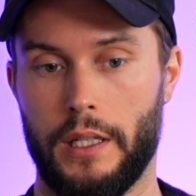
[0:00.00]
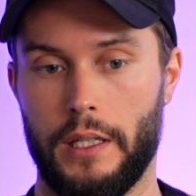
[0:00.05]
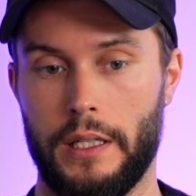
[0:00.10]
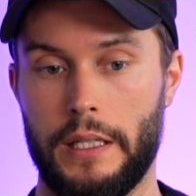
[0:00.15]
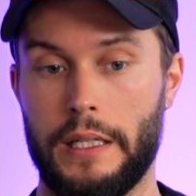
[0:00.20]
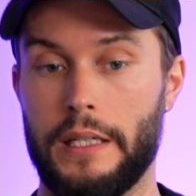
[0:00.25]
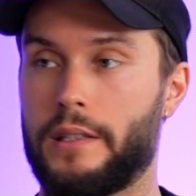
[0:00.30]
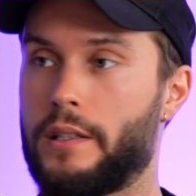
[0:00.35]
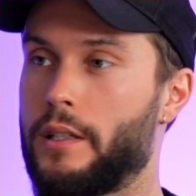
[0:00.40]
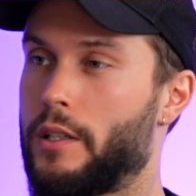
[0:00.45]

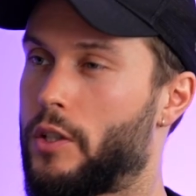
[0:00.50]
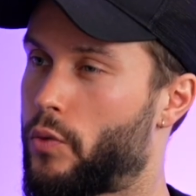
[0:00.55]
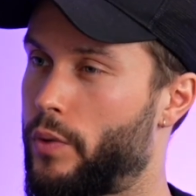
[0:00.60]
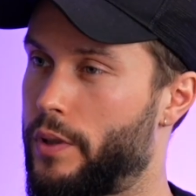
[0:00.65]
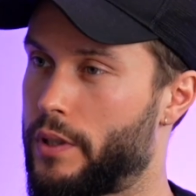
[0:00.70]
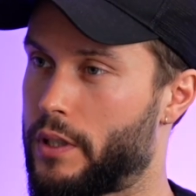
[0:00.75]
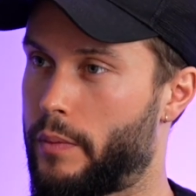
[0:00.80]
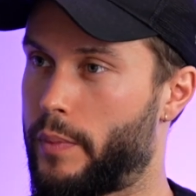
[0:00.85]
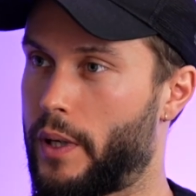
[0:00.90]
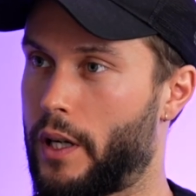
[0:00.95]
Easy
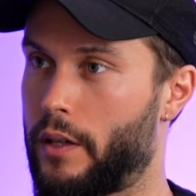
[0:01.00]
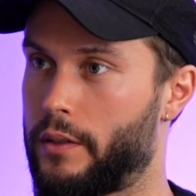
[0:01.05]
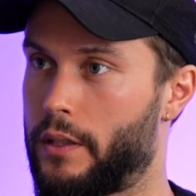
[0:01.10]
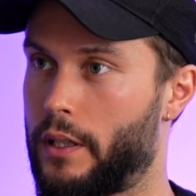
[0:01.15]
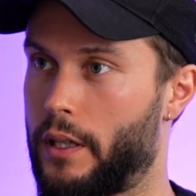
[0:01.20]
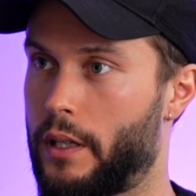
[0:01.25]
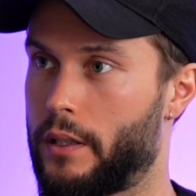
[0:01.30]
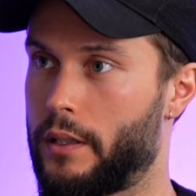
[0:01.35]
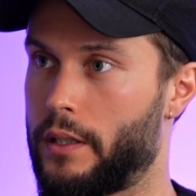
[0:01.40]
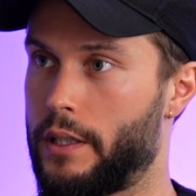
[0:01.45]
Twins about
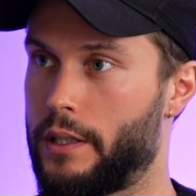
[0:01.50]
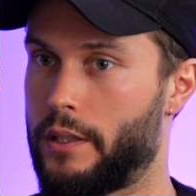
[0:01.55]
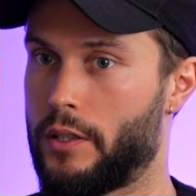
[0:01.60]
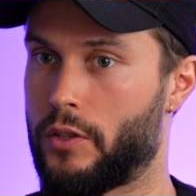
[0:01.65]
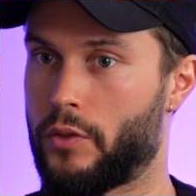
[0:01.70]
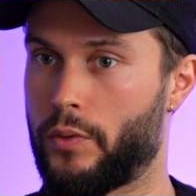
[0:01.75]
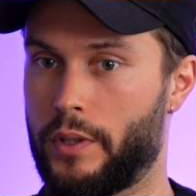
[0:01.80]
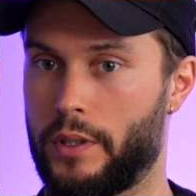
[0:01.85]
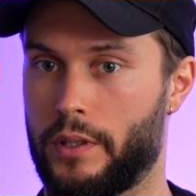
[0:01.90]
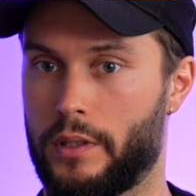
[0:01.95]
that. Easy
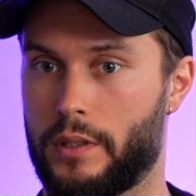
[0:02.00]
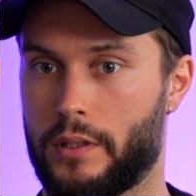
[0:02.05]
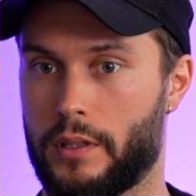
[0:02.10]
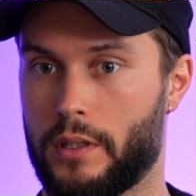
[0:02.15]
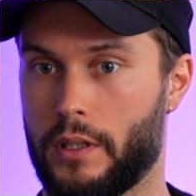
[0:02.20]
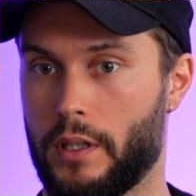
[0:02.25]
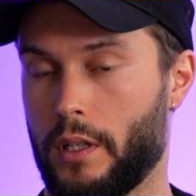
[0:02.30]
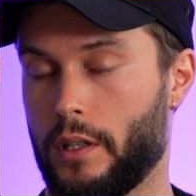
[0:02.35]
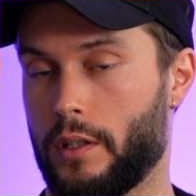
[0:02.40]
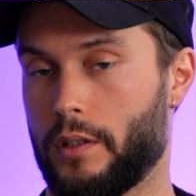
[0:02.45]
Twins,
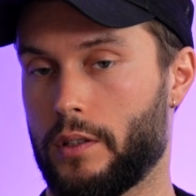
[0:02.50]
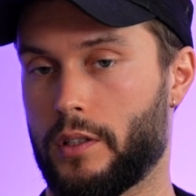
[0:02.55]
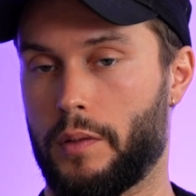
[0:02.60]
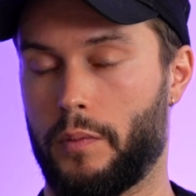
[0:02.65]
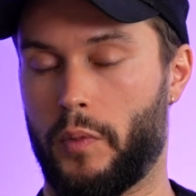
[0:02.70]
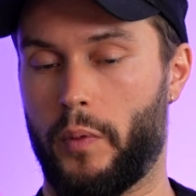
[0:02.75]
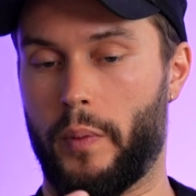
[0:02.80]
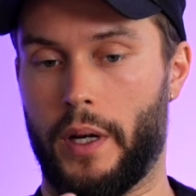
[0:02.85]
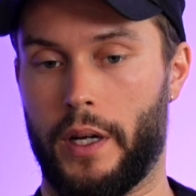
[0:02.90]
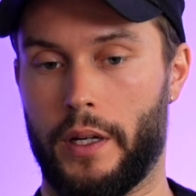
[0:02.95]
some
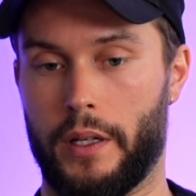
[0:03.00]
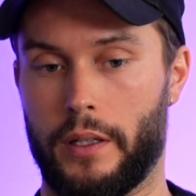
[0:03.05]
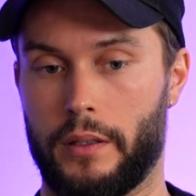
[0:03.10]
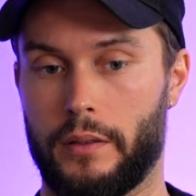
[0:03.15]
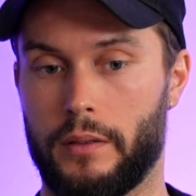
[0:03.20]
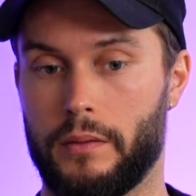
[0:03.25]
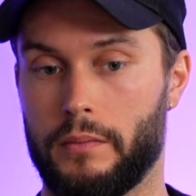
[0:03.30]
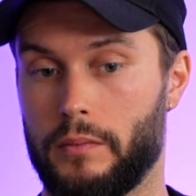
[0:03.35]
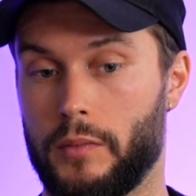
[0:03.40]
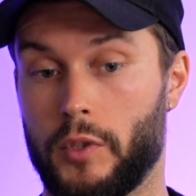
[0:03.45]
of my
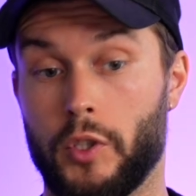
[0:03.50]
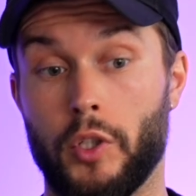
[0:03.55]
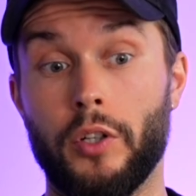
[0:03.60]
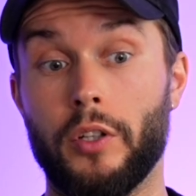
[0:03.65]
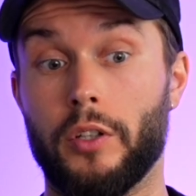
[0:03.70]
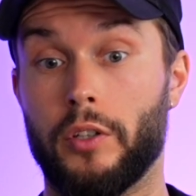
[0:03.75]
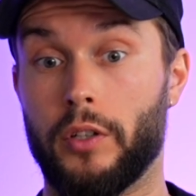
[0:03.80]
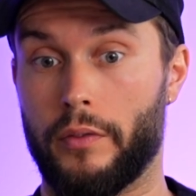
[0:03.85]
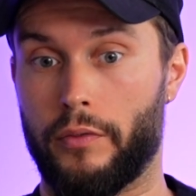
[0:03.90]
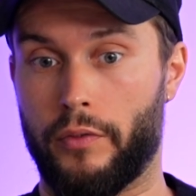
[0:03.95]

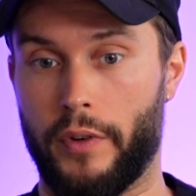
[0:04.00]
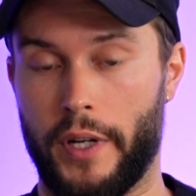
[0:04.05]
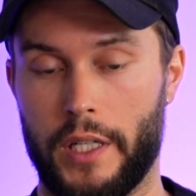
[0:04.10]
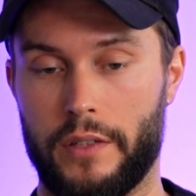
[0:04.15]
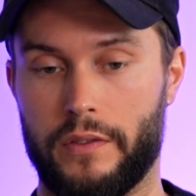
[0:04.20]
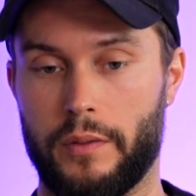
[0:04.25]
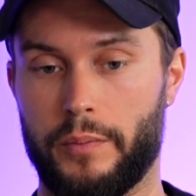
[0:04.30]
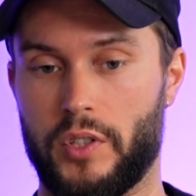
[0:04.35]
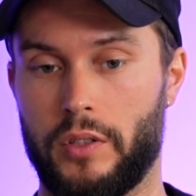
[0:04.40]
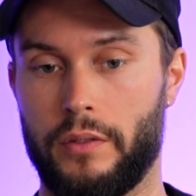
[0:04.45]
good good friends
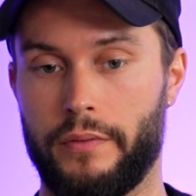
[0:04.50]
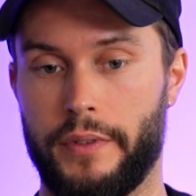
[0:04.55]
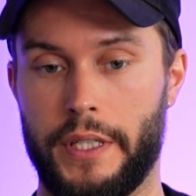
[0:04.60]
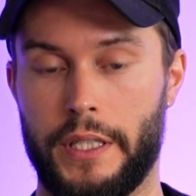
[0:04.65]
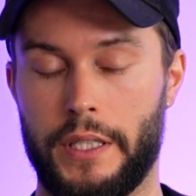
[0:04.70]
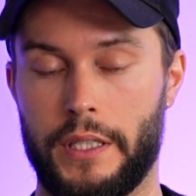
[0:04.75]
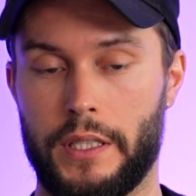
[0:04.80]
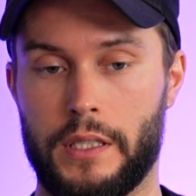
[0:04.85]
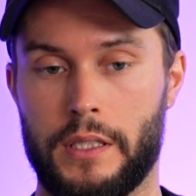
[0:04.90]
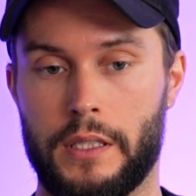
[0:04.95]
from
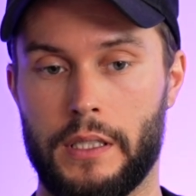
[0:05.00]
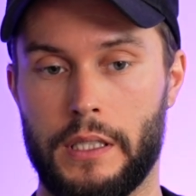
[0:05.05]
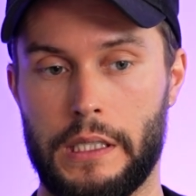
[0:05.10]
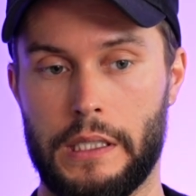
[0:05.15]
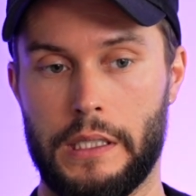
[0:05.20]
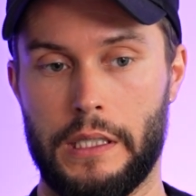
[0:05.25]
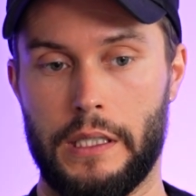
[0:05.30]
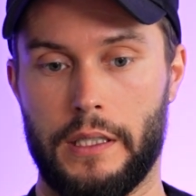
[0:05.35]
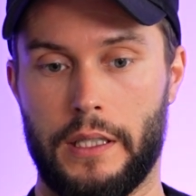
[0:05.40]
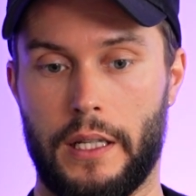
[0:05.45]
Slovenia
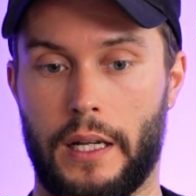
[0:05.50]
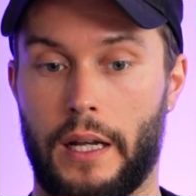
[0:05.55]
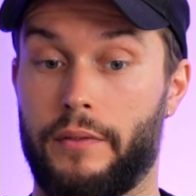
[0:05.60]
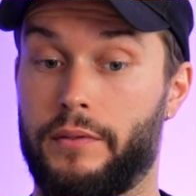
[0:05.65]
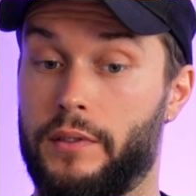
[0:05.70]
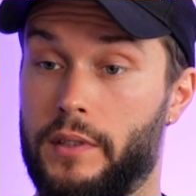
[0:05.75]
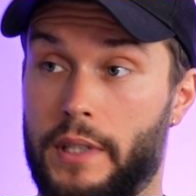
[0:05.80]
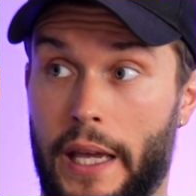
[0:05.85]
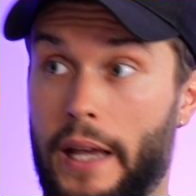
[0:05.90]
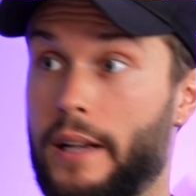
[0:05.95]
that I've
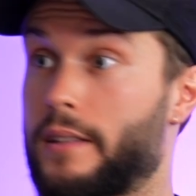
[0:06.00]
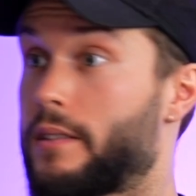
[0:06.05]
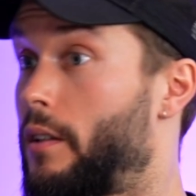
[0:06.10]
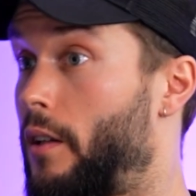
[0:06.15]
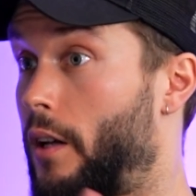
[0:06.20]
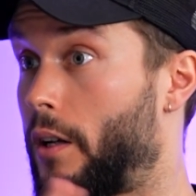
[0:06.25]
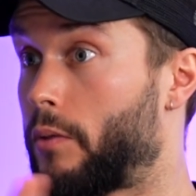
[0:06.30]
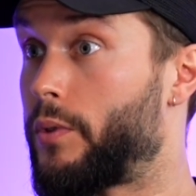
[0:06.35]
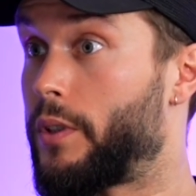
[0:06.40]
danced a lot